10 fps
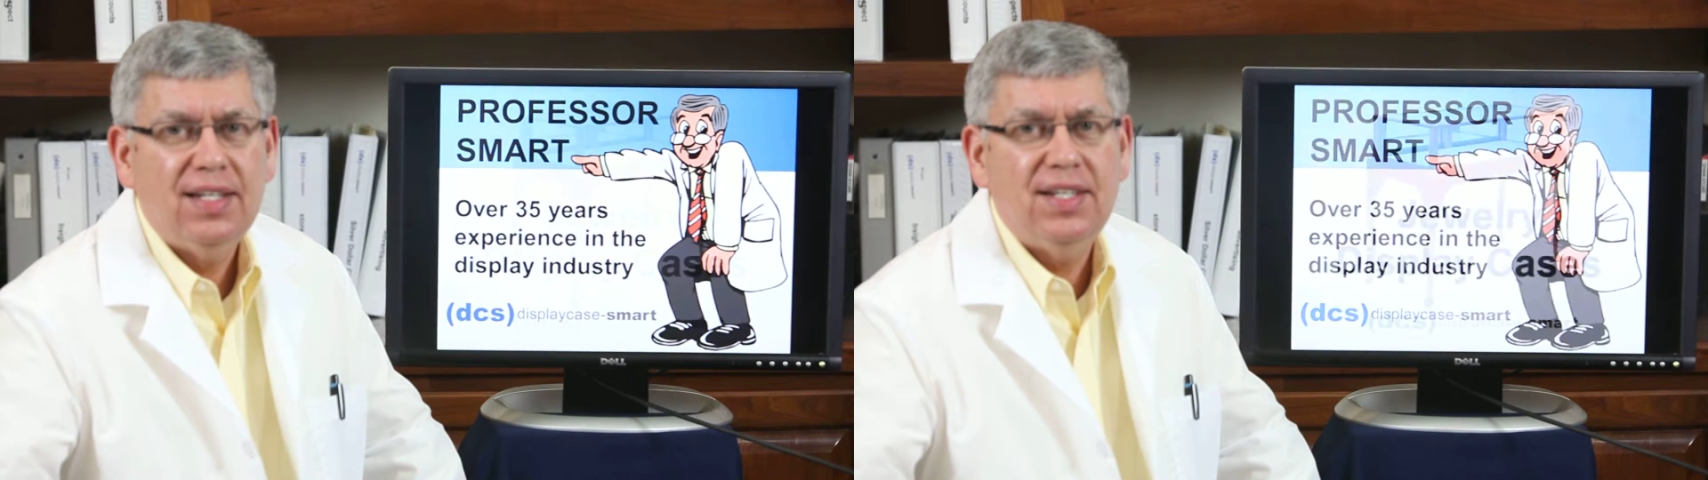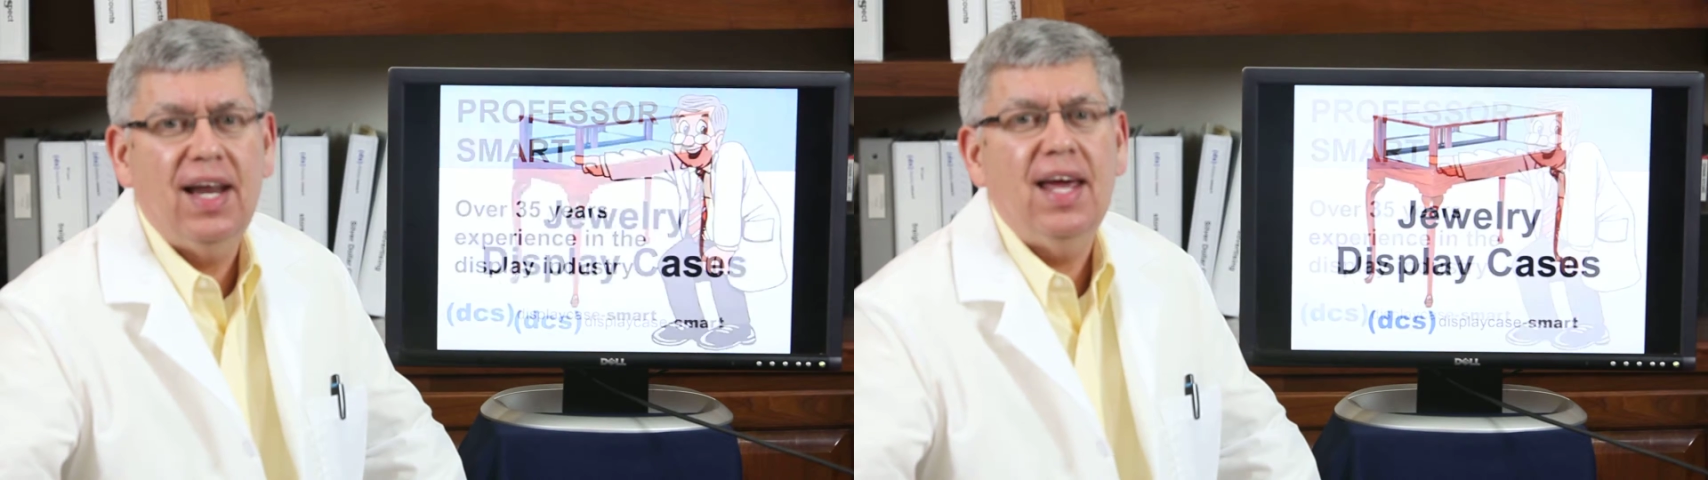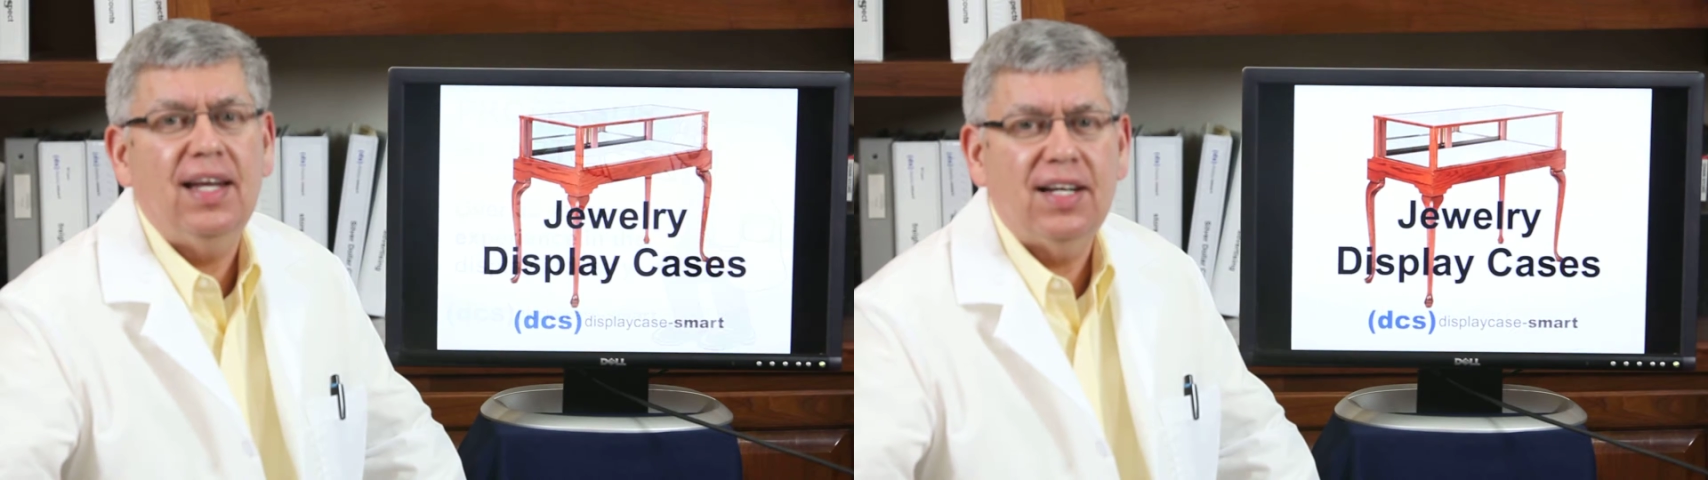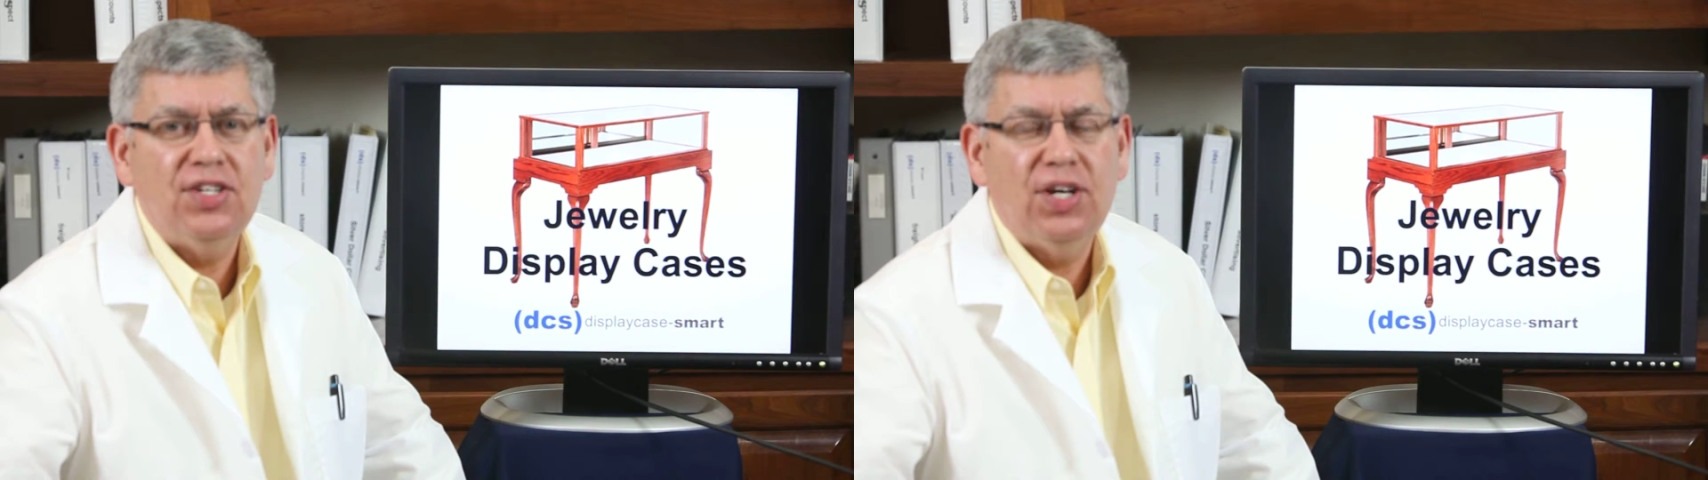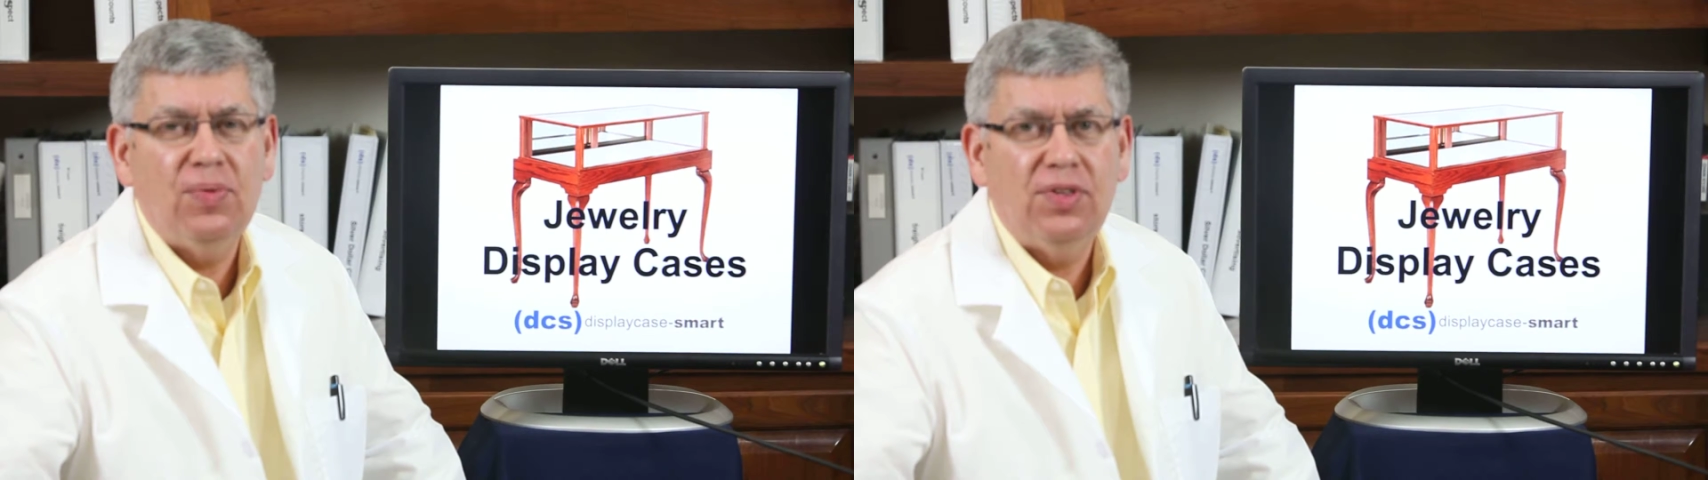Today I'd like to
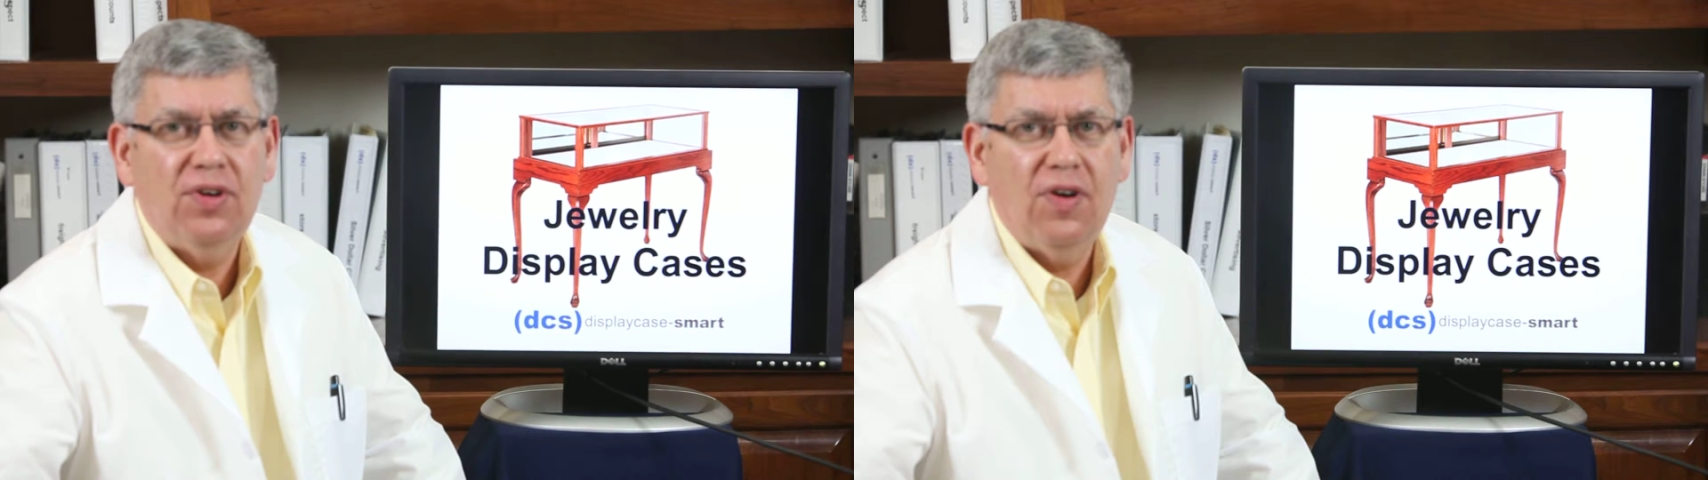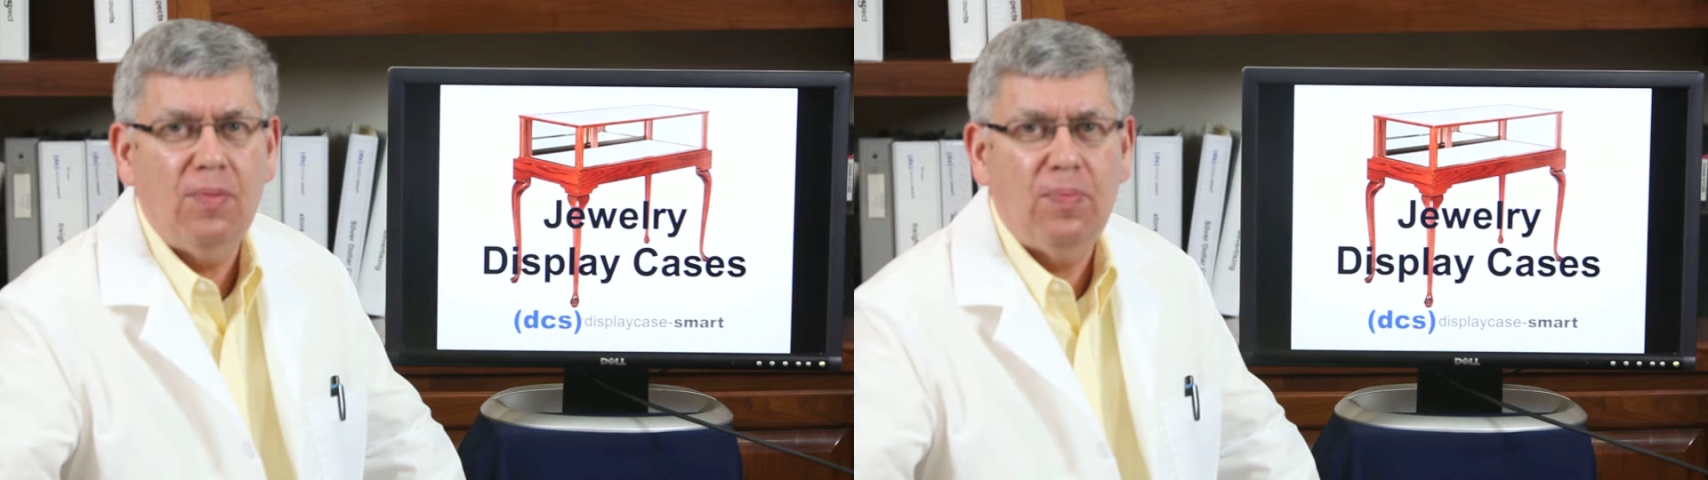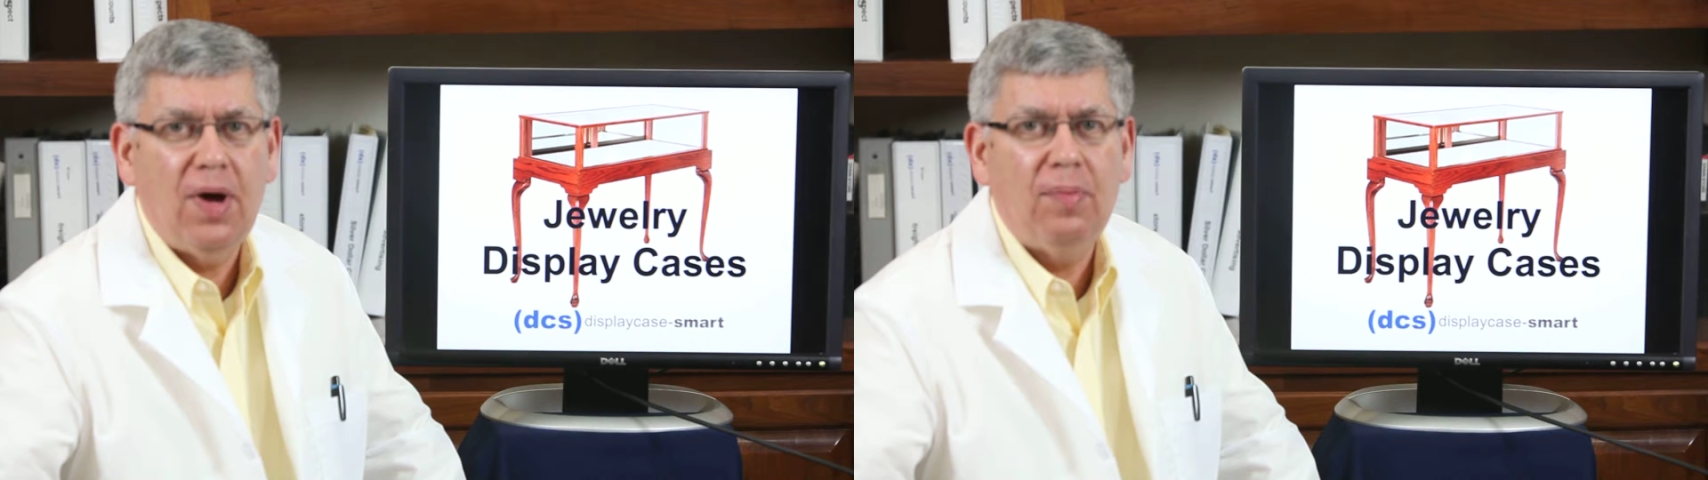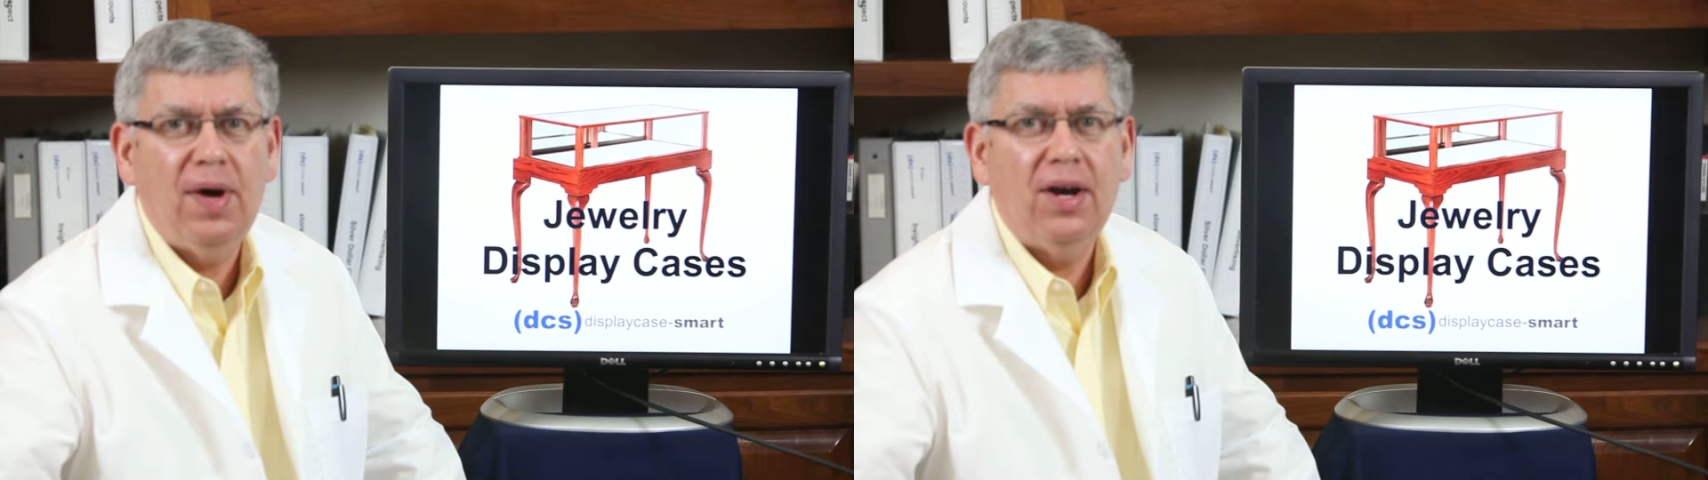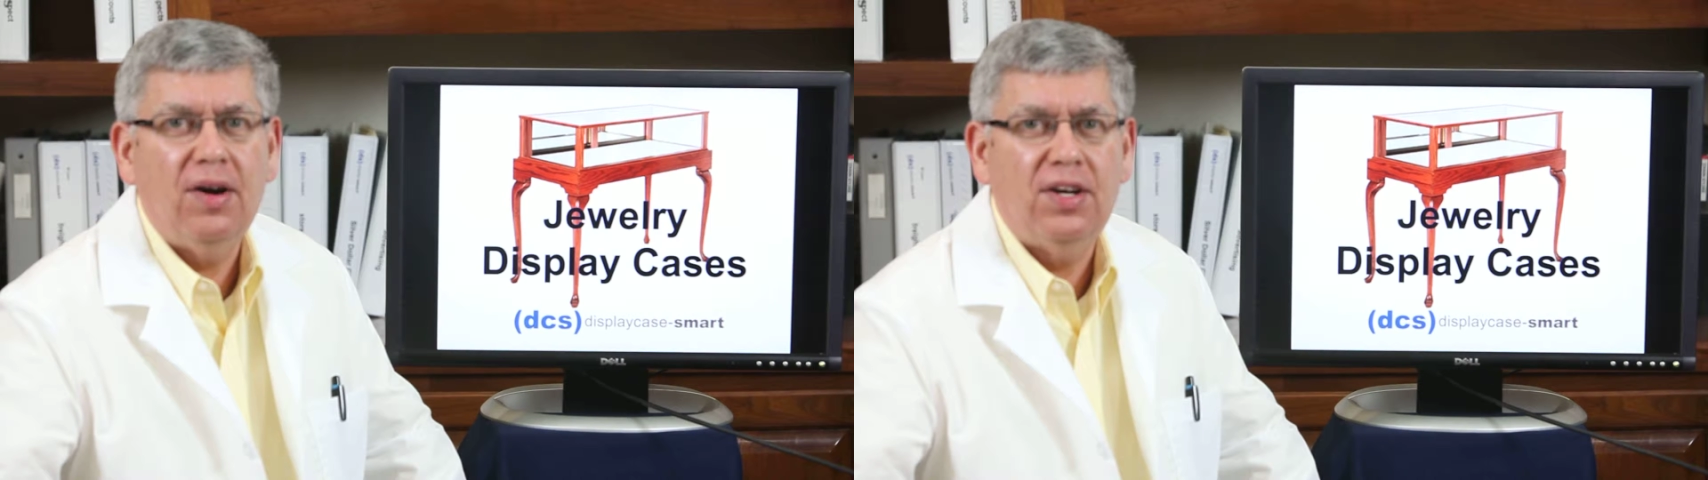share with you
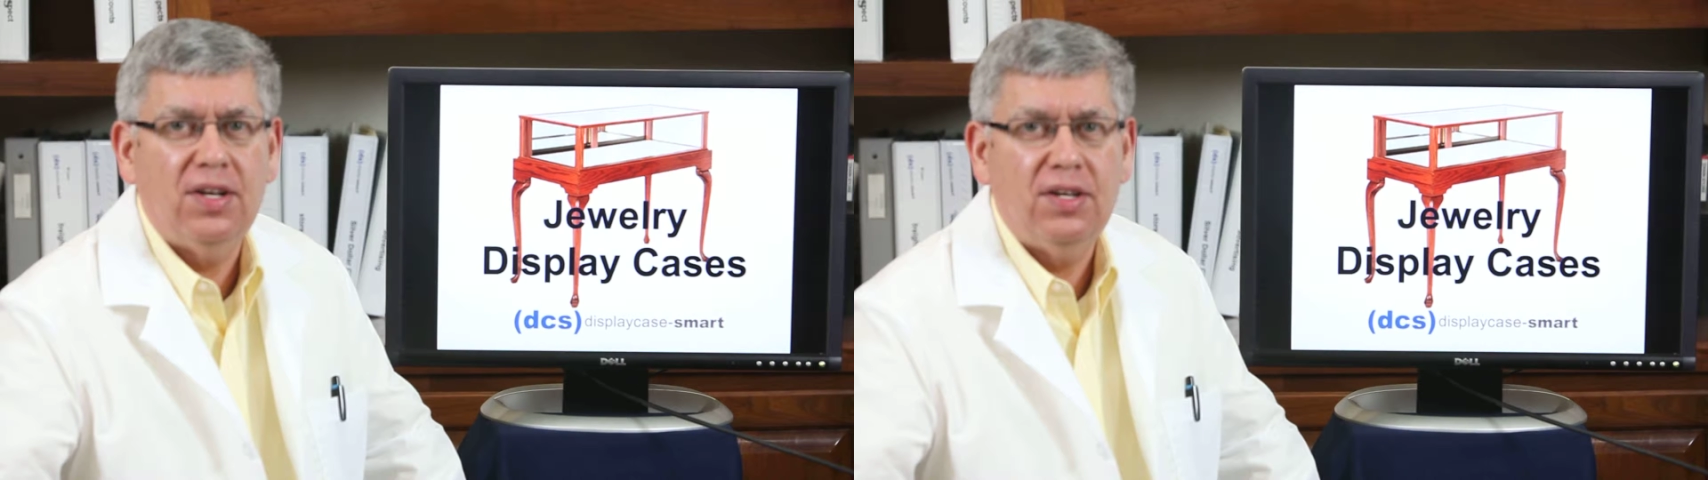about our